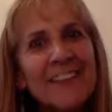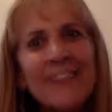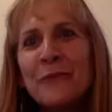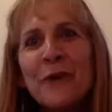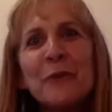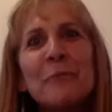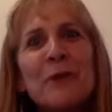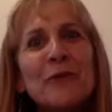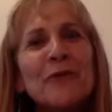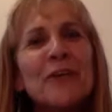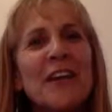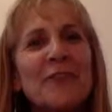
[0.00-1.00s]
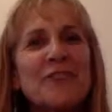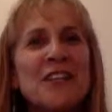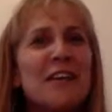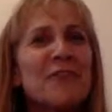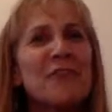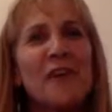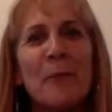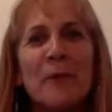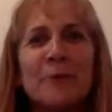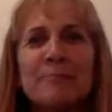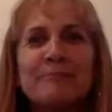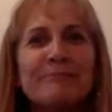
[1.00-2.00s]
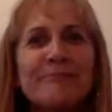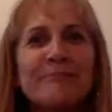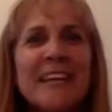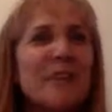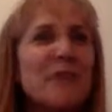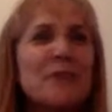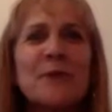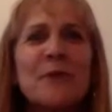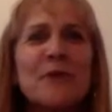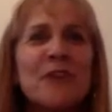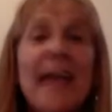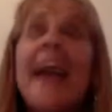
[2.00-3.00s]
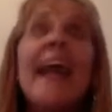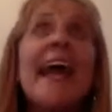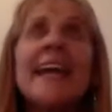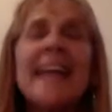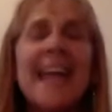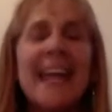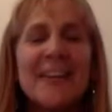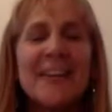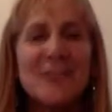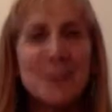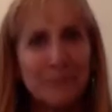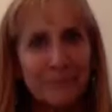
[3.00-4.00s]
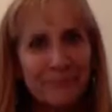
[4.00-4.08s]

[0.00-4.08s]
and what a beautiful gift to give someone, the gift of music at any age.